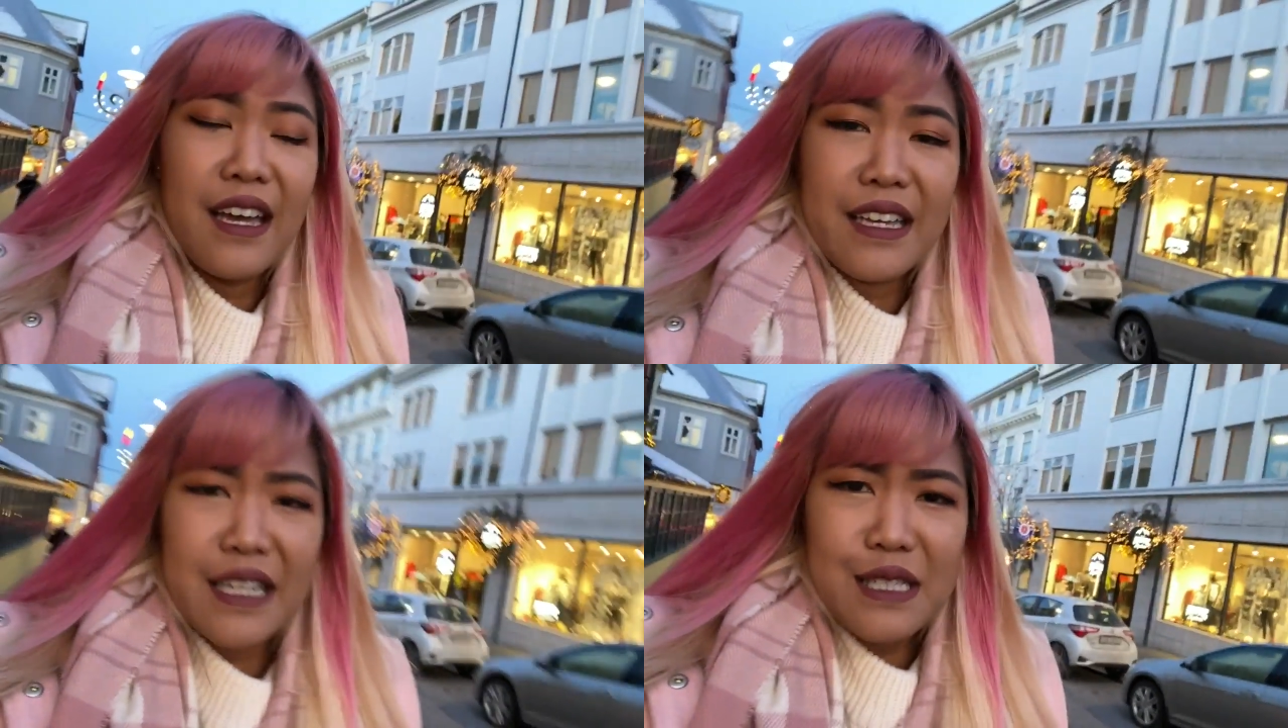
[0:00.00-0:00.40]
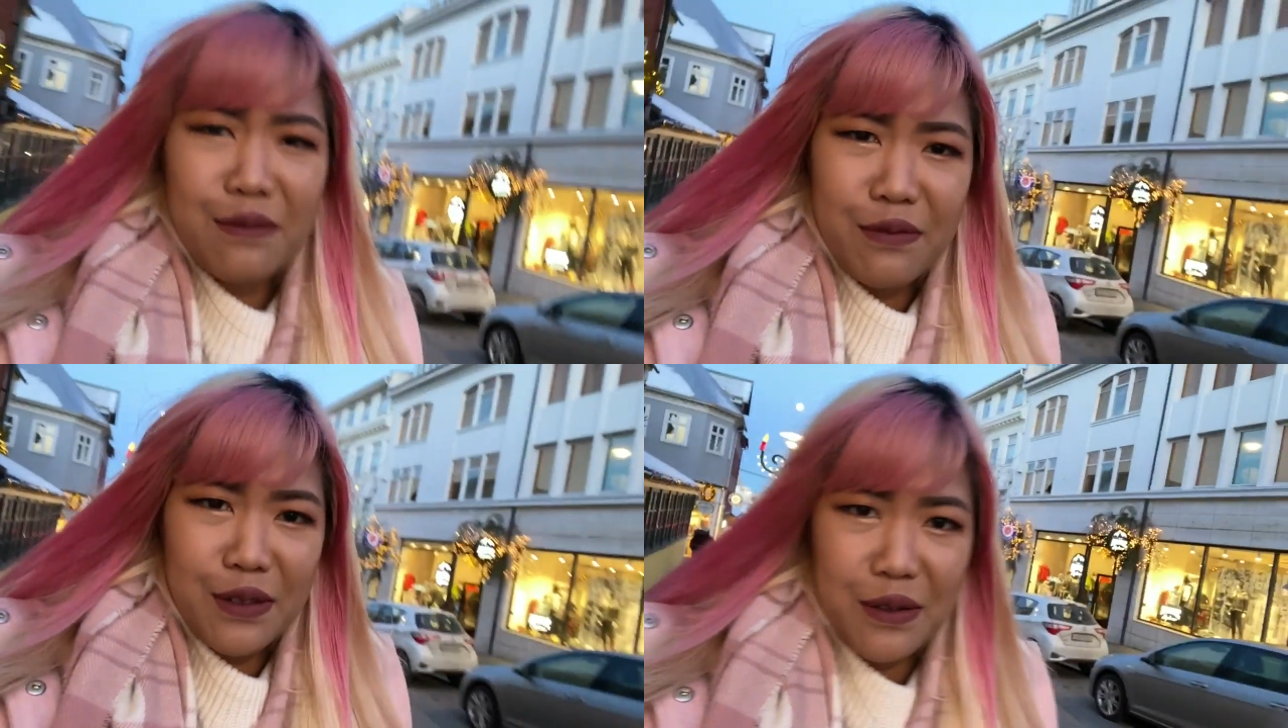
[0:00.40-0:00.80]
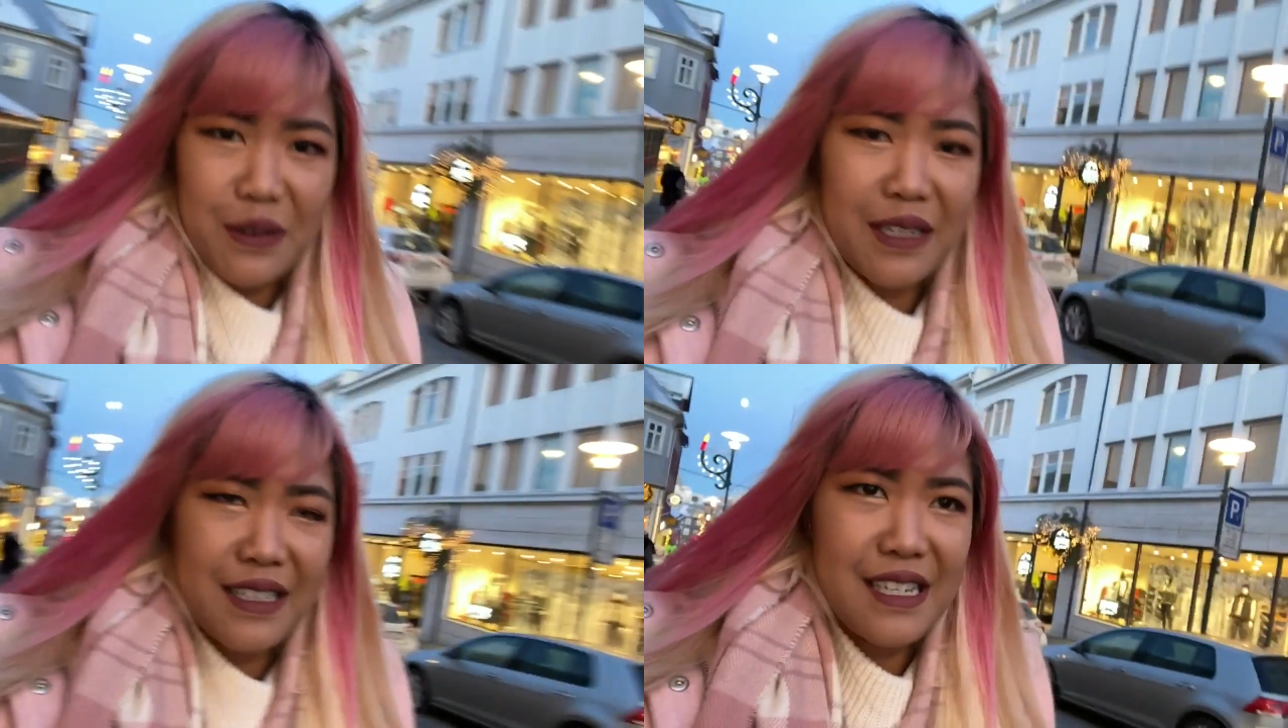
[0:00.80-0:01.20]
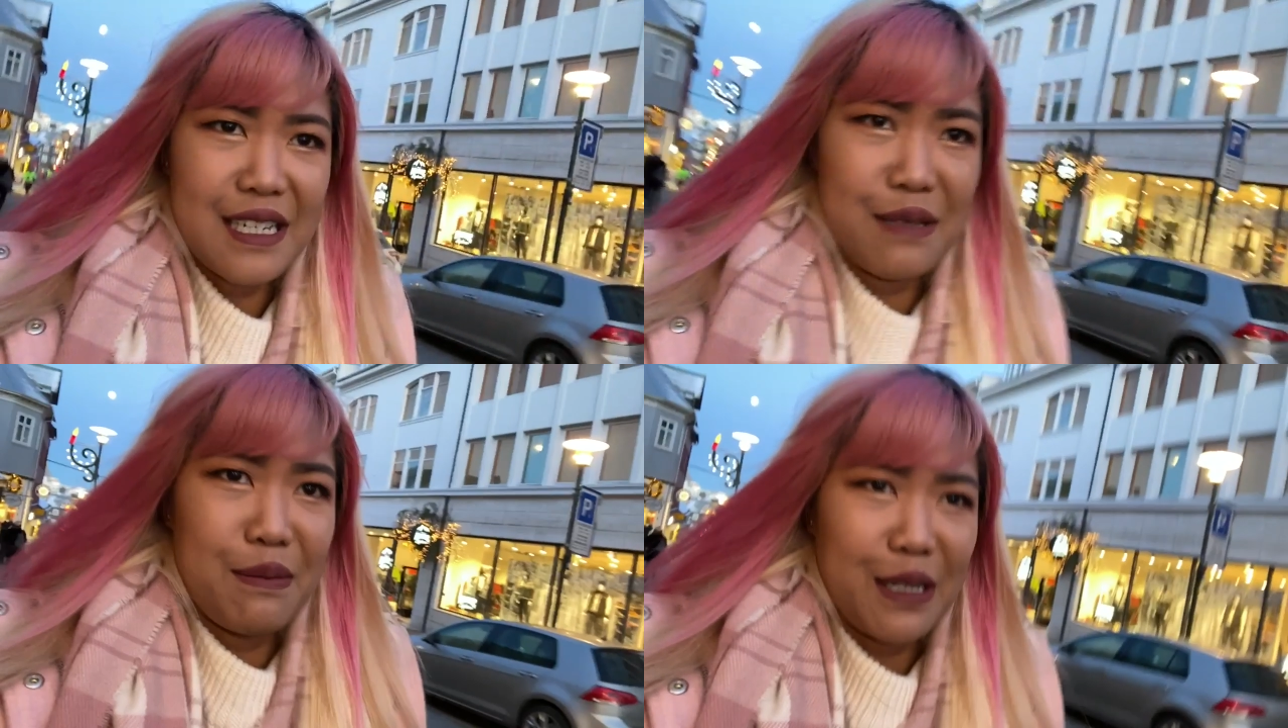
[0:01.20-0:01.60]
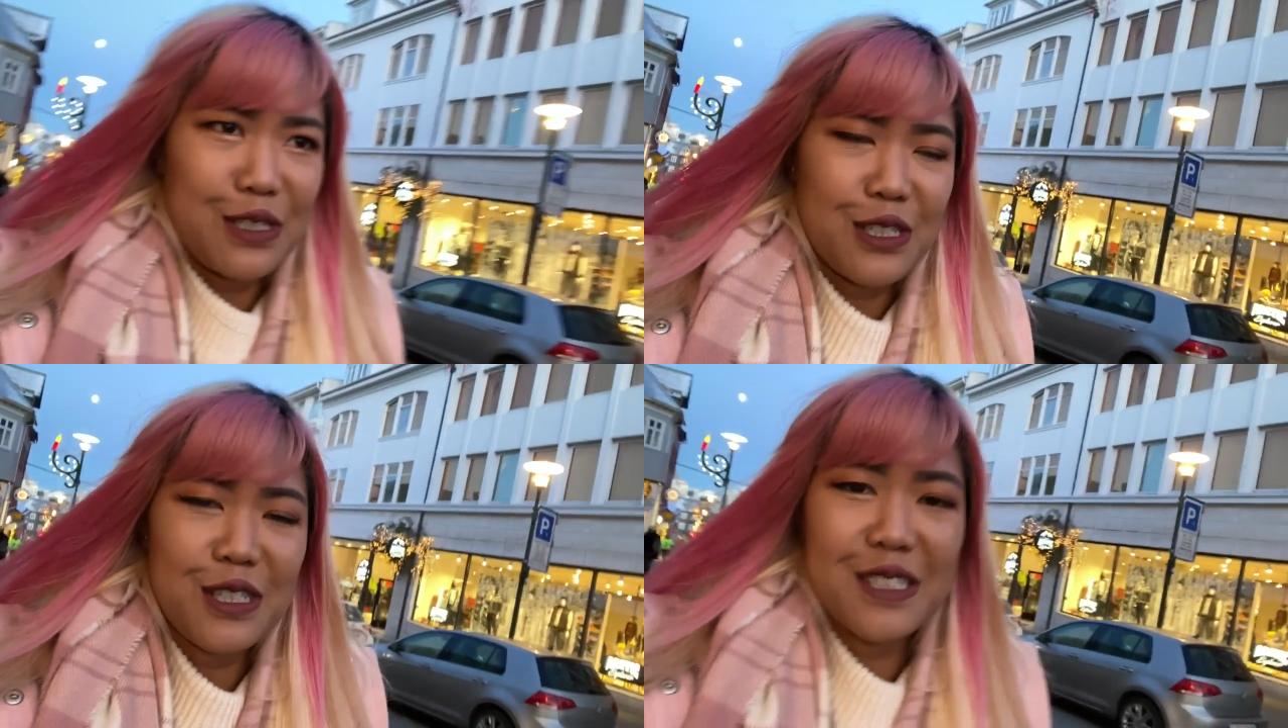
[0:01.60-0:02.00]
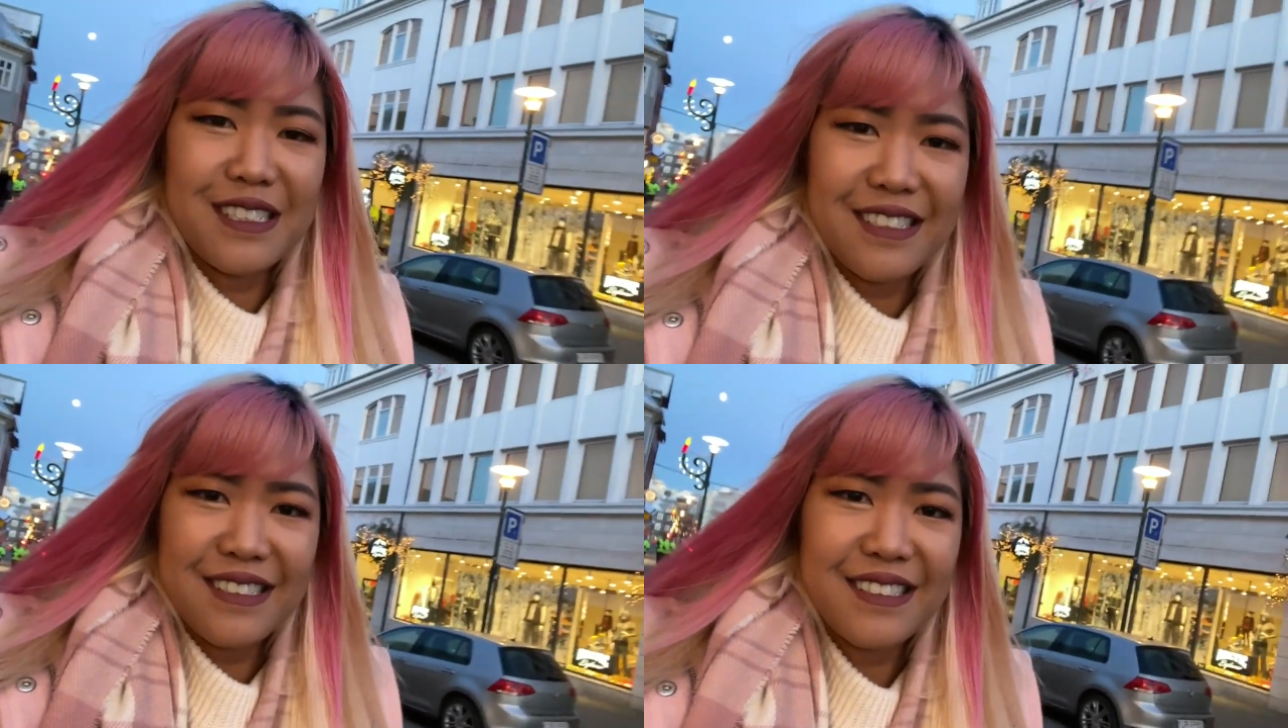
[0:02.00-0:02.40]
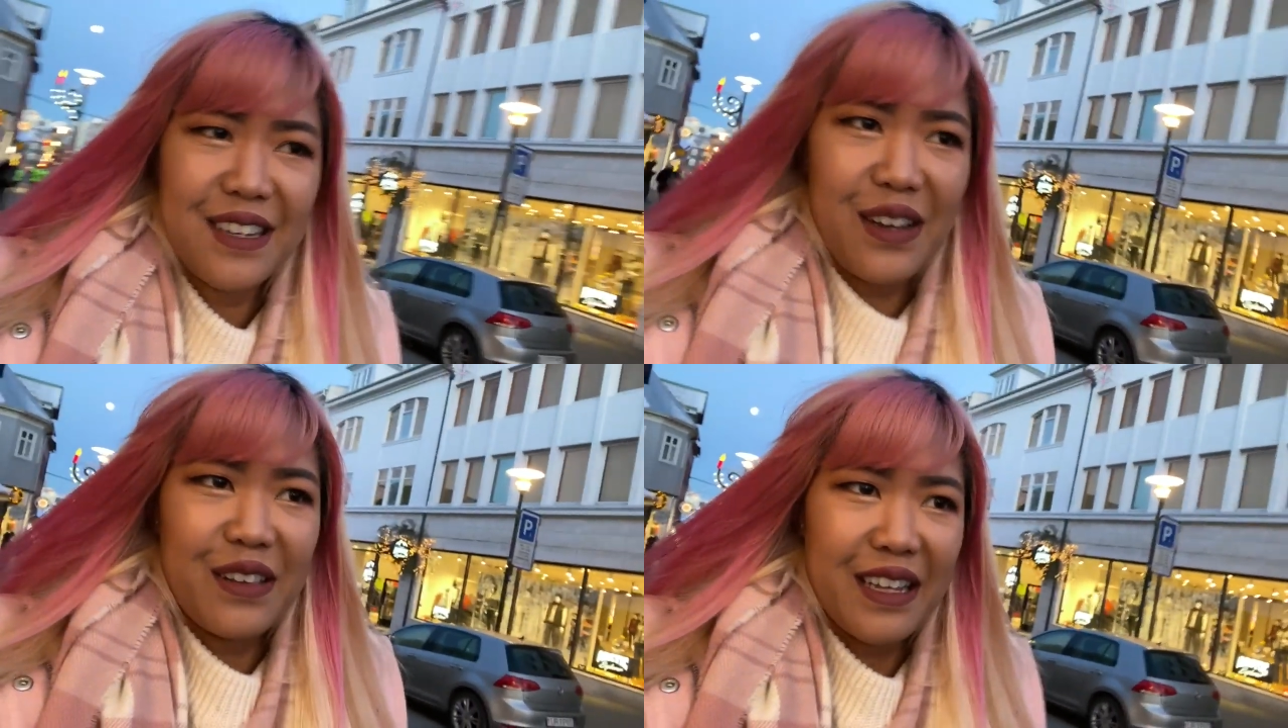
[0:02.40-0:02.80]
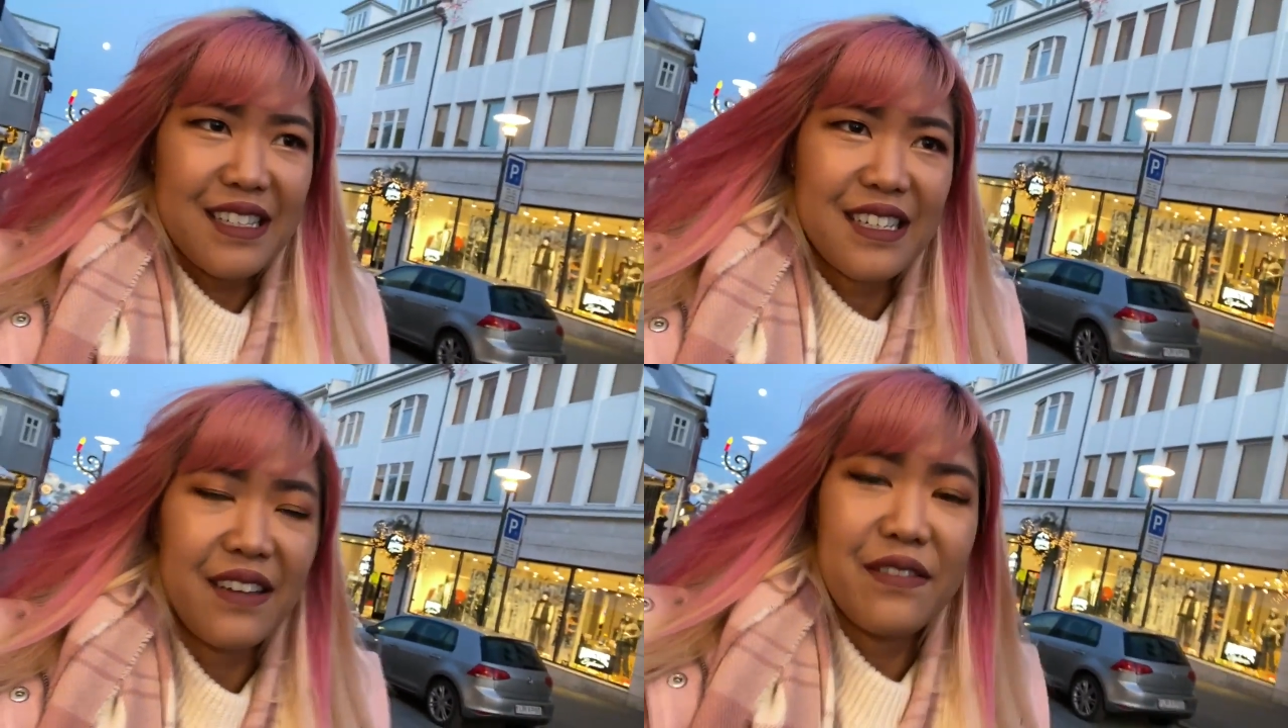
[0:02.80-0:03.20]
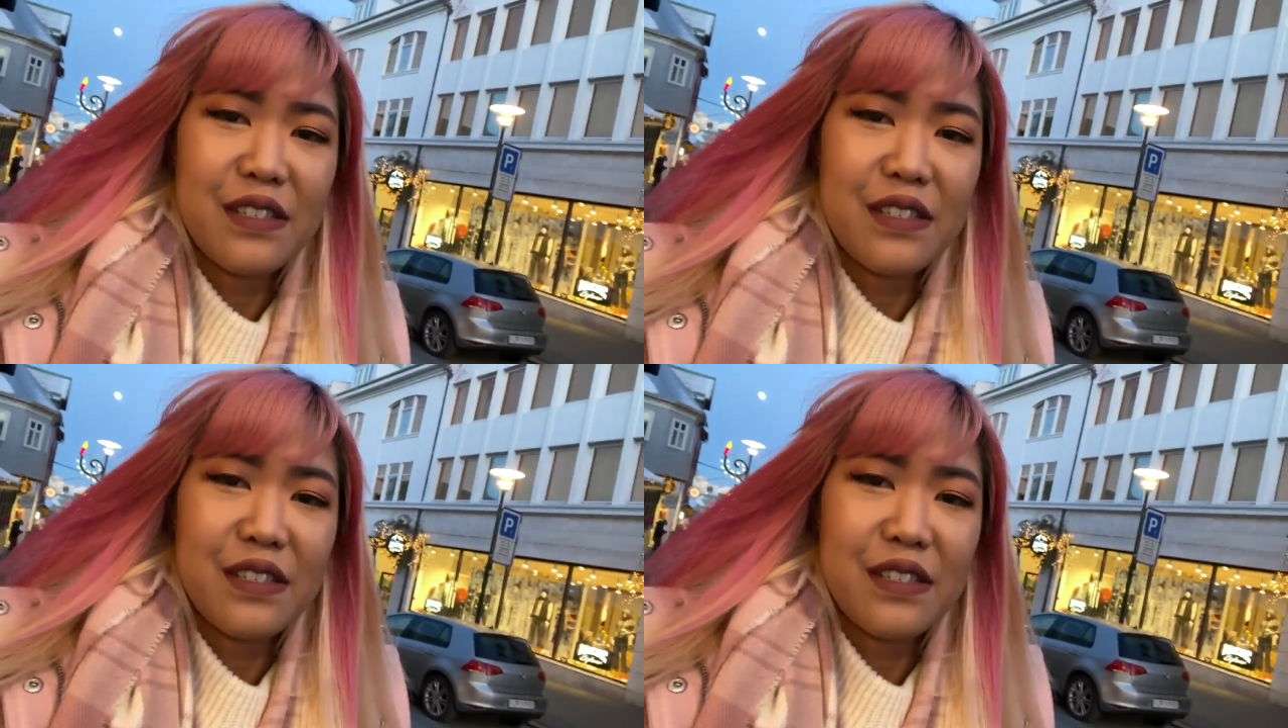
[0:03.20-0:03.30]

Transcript: get some food and take some pictures and all that stuff.